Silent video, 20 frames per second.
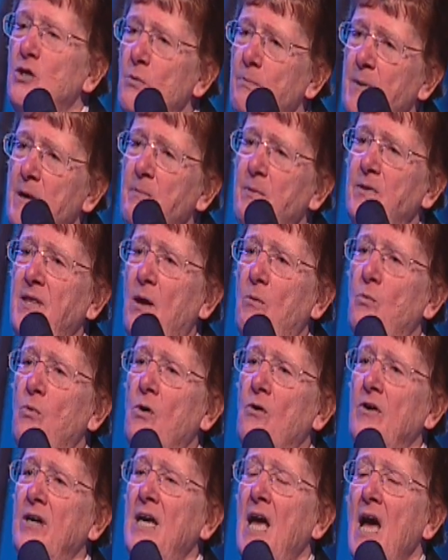You people that
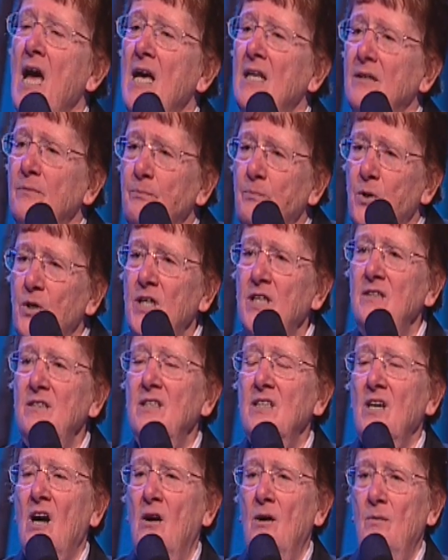worry, put it in